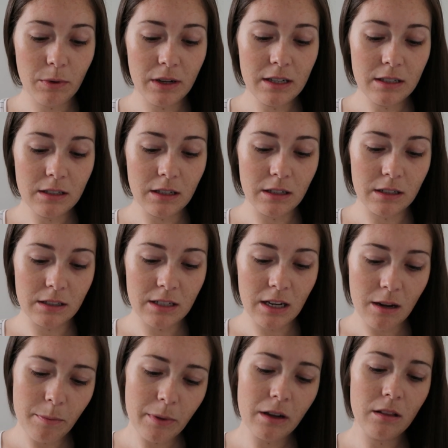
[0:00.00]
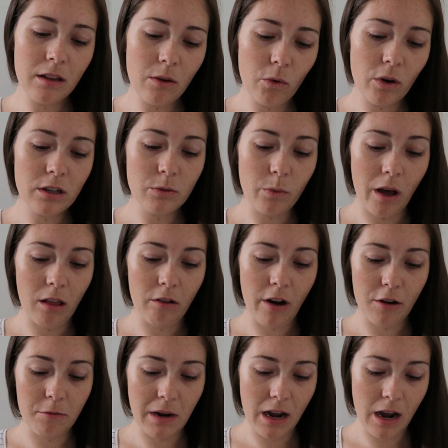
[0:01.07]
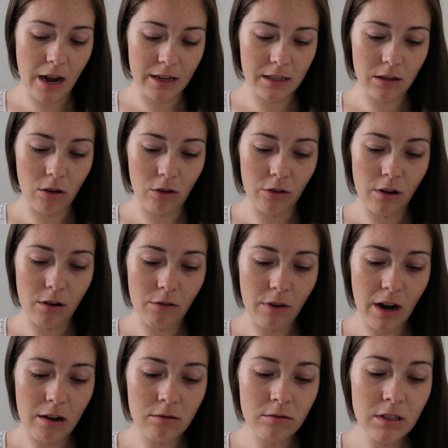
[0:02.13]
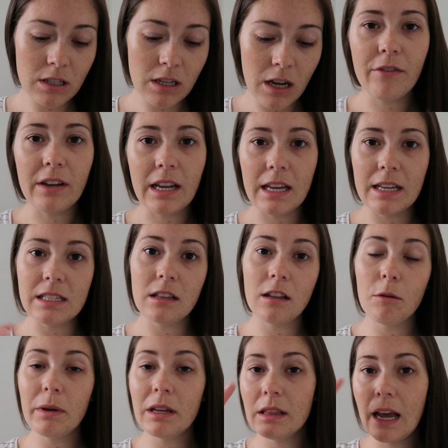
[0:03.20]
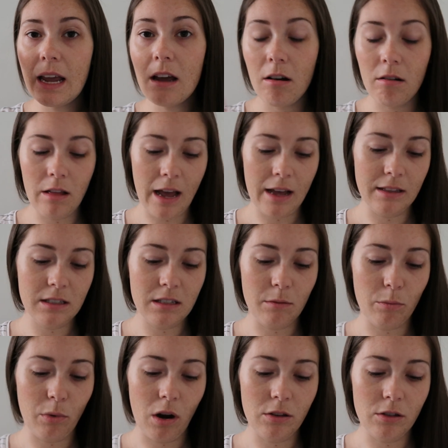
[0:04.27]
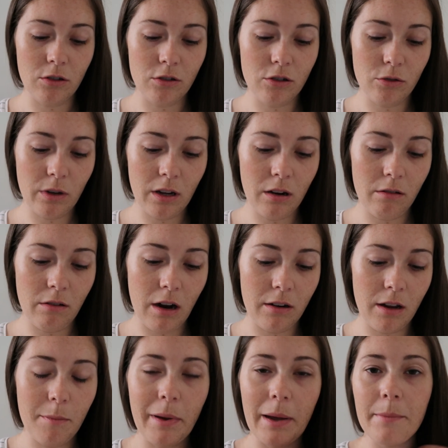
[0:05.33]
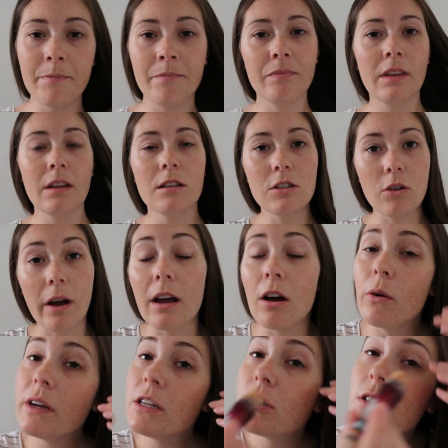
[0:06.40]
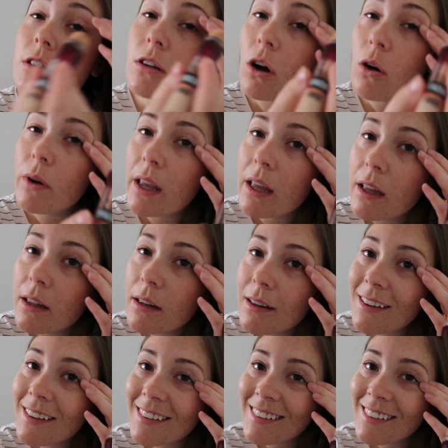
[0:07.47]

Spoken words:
one typically works well around my eyes all year round. If it is a little bit light, I'll add some bronzer to it around it. But so I always just go in.